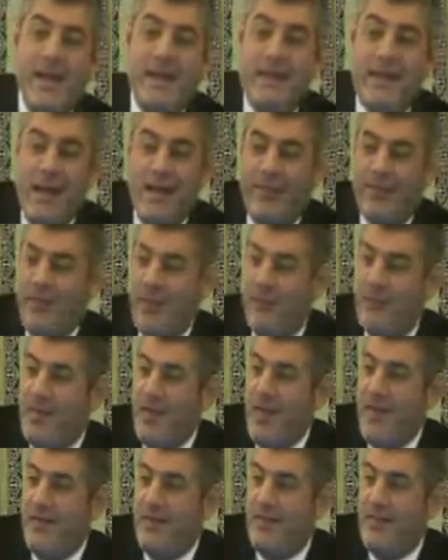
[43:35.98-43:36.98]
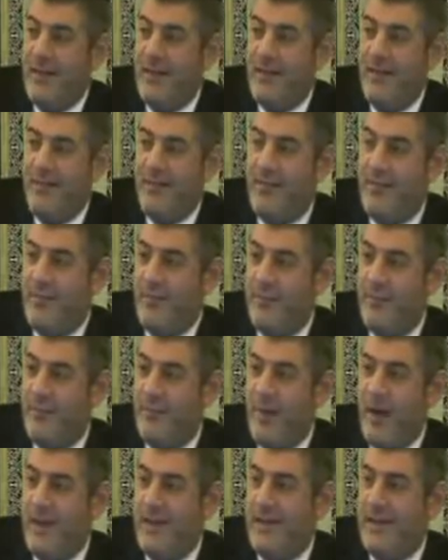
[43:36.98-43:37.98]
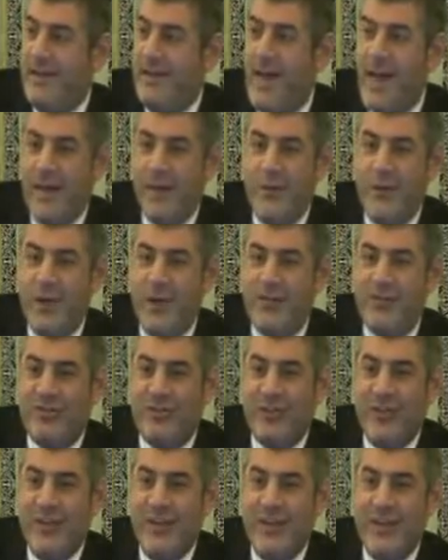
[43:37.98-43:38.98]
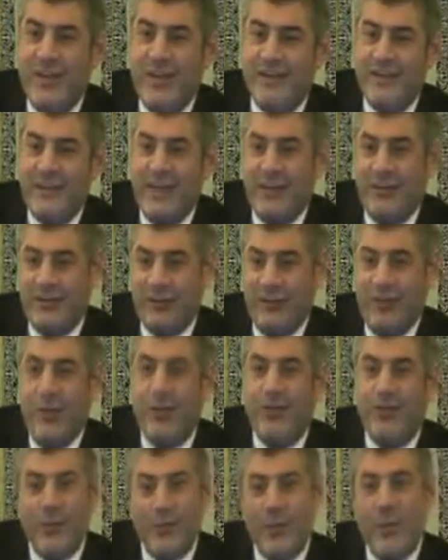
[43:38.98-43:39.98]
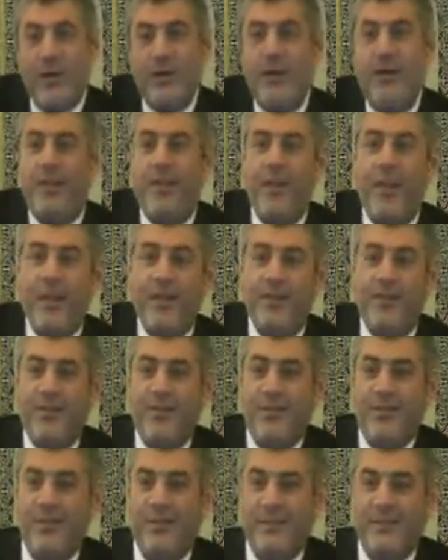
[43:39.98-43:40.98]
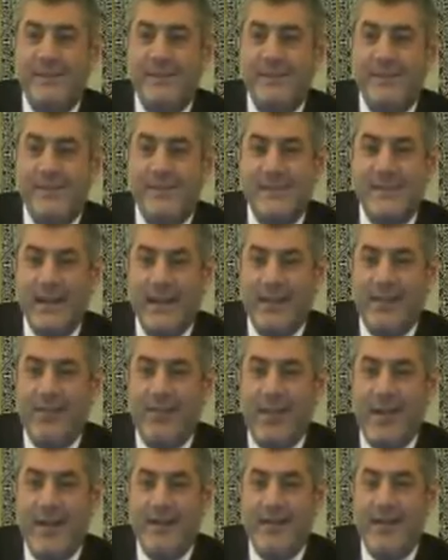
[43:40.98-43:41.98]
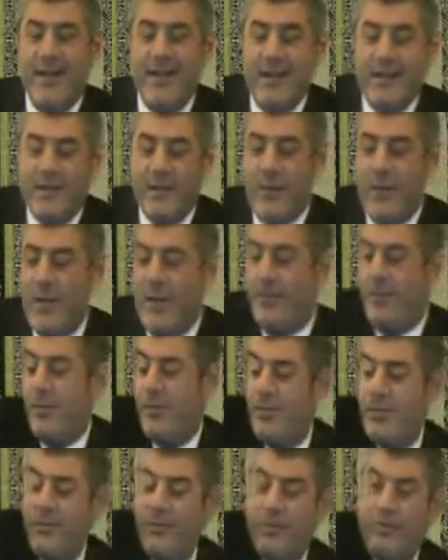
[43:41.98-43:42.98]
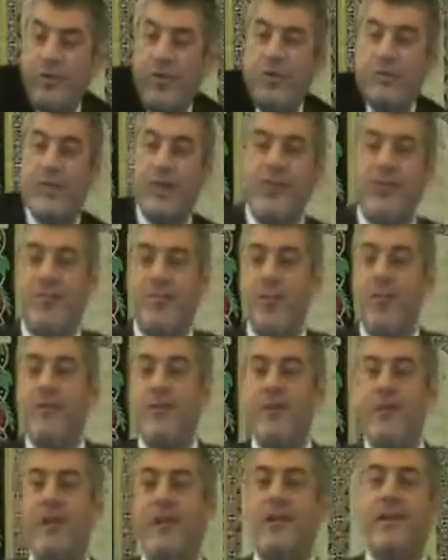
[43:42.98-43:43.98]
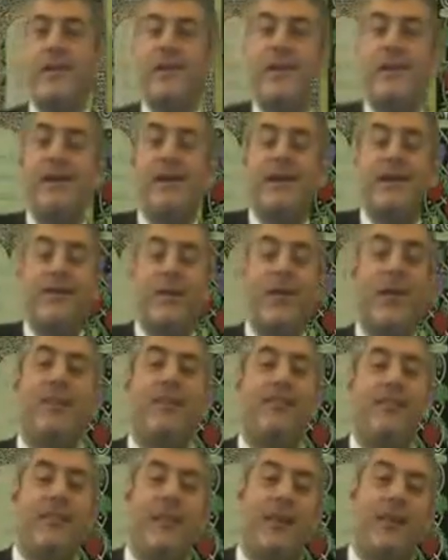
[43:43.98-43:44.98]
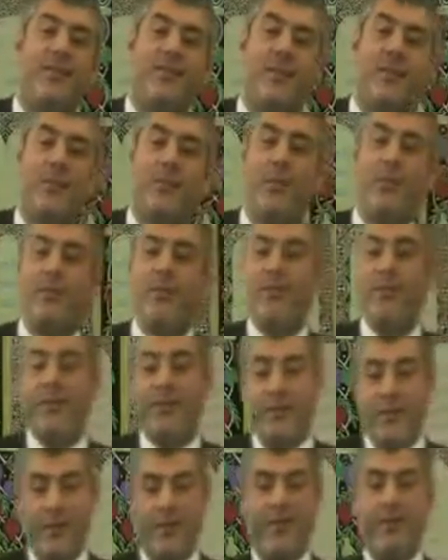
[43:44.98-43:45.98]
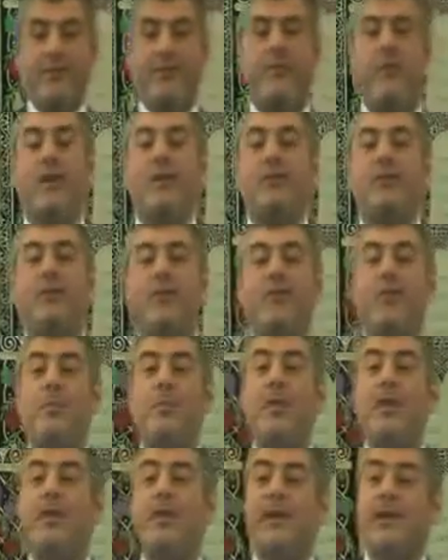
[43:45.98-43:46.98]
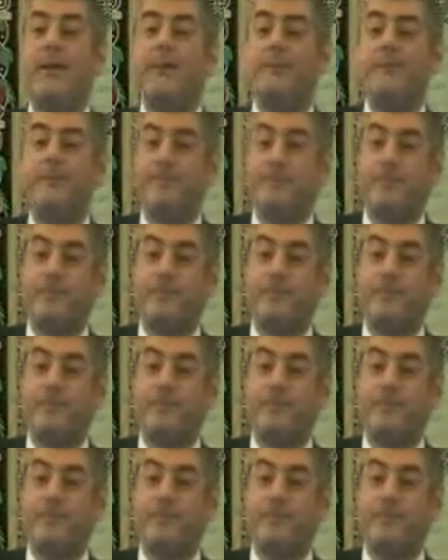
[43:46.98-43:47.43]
He does some things in his body language that shows you what he thinks. You understand? The way a person's shoulders moving. For instance, a person sits in front of a speaker.